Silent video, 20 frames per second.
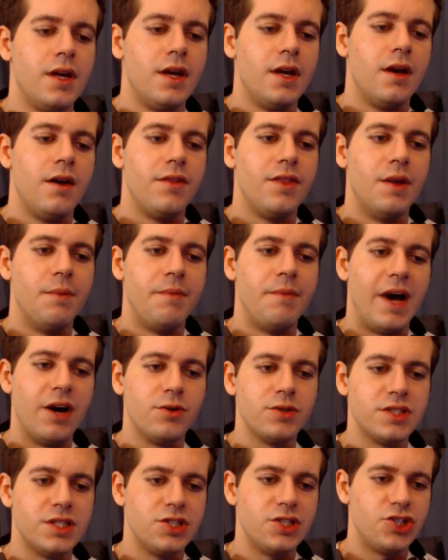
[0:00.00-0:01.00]
the
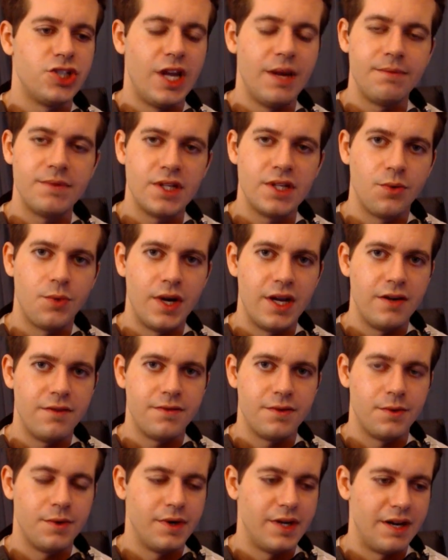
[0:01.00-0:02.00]
mouse is shaped in a way,
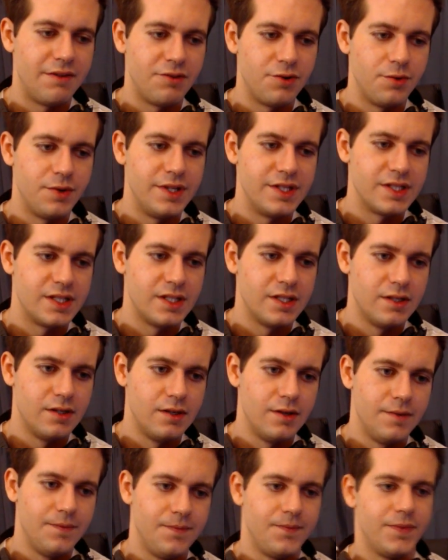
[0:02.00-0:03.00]
for whatever reason,
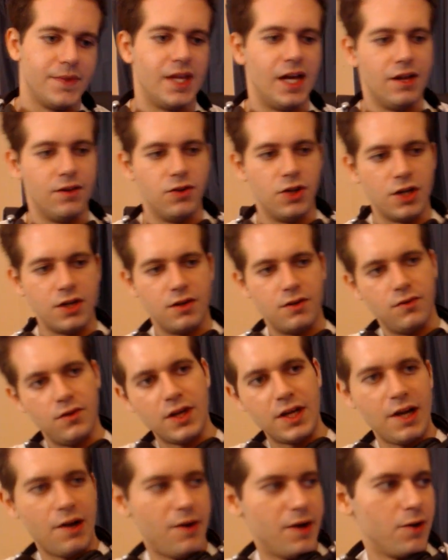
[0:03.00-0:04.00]
that
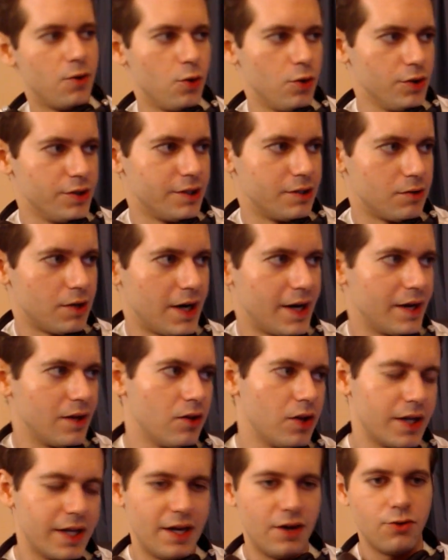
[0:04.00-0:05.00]
look how I hold it, right?
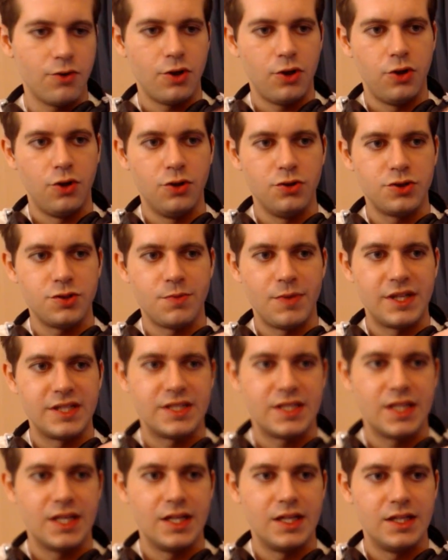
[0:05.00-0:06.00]
Look how close my
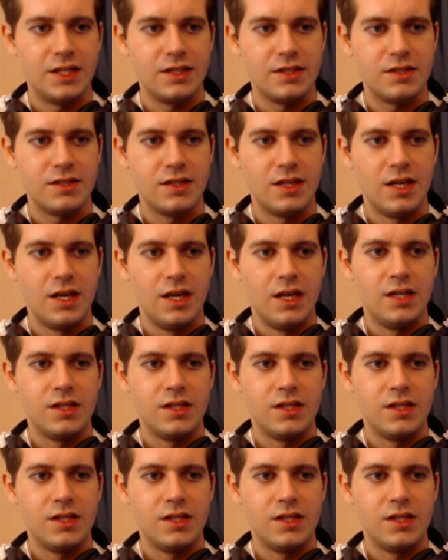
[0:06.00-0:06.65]
skin is to